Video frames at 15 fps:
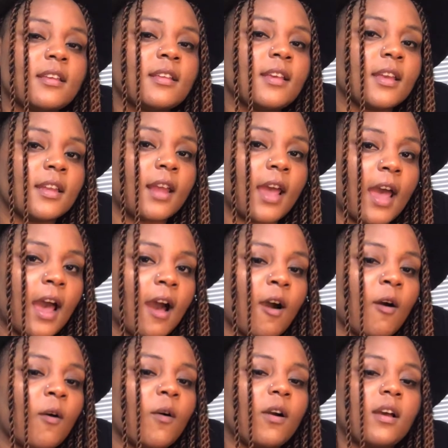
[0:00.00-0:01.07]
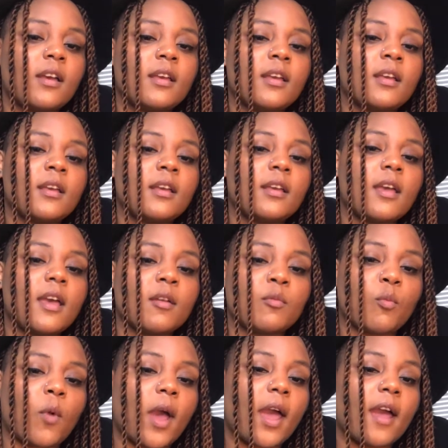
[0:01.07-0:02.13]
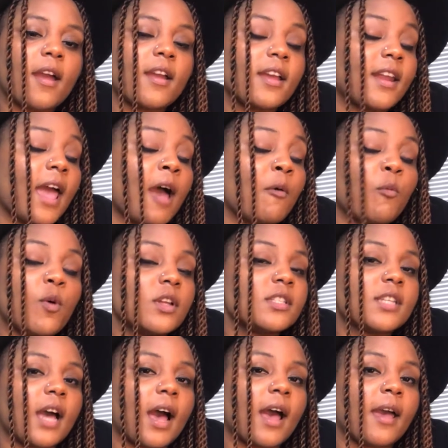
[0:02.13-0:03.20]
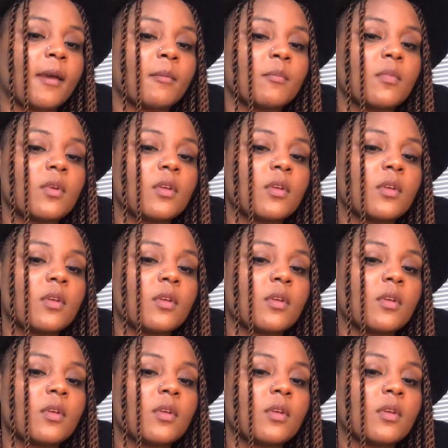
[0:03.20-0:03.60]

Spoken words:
and how and where and at what time.